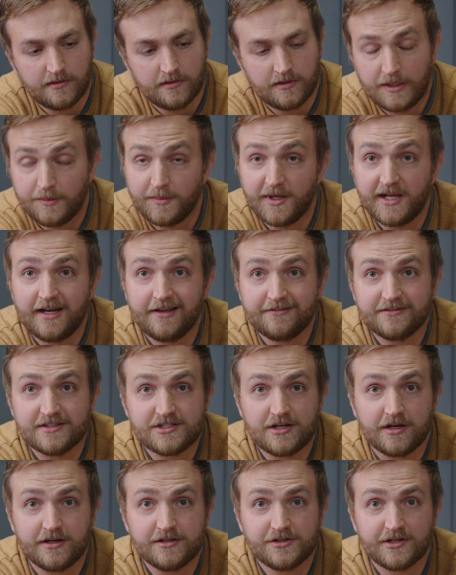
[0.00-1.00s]
You might have to
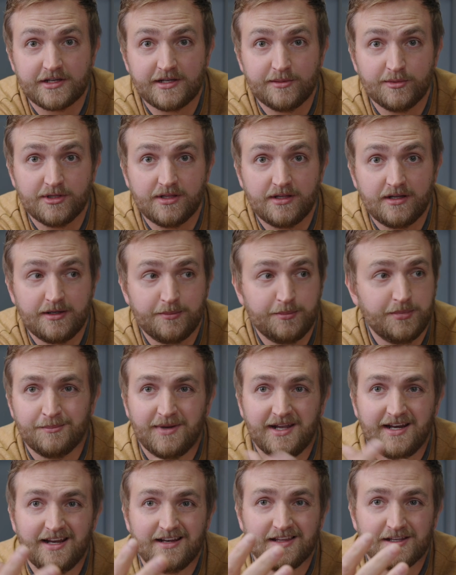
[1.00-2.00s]
charge your gimbal up.
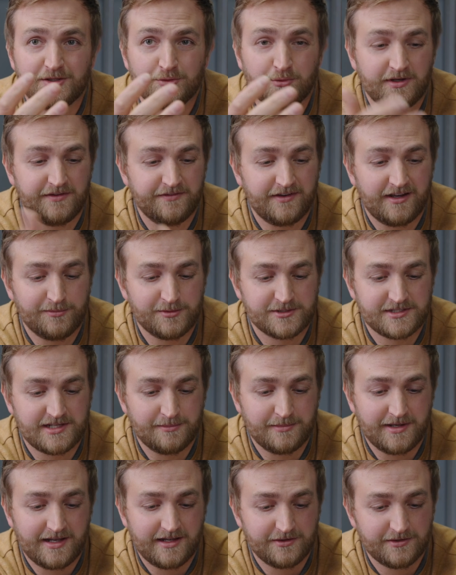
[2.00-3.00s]
Mine had like
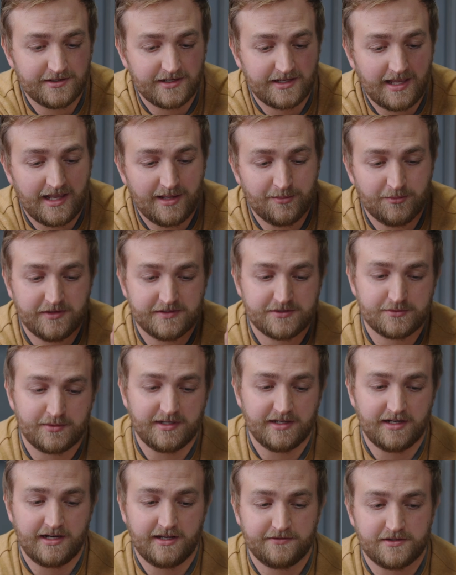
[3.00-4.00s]
25% battery it came with, so I
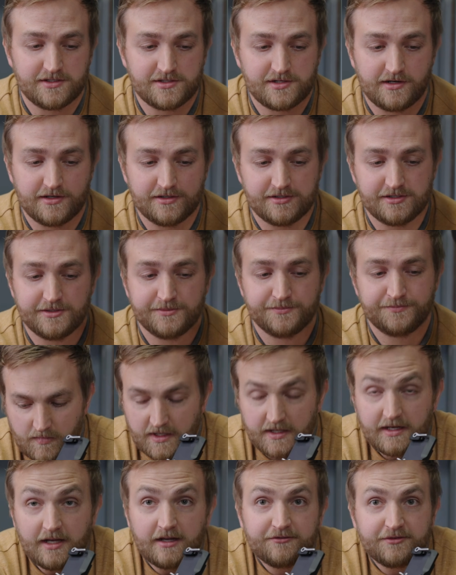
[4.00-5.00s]
didn't have to charge it.
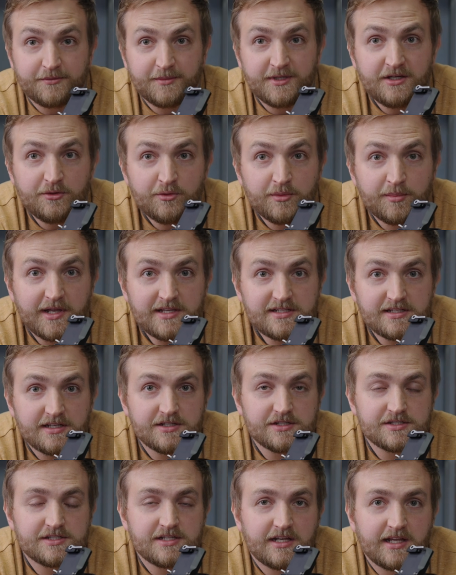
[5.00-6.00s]
Now from here, we basically
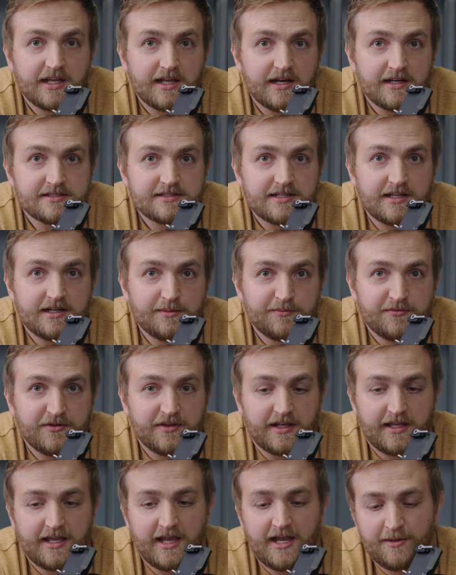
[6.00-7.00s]
just need to get it set up for
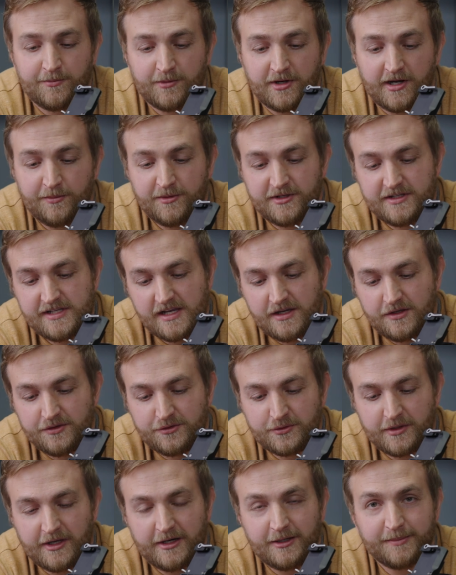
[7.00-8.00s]
the camera, and I'm gonna take you
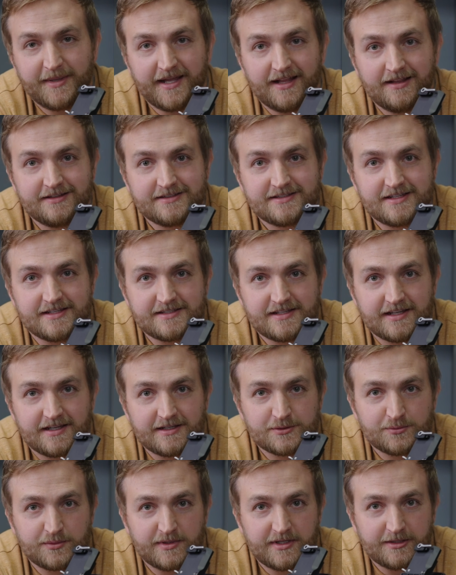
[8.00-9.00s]
through how to balance this thing
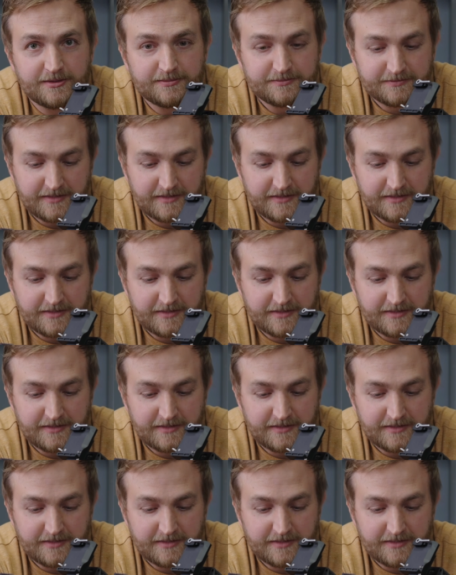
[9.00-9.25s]
as well.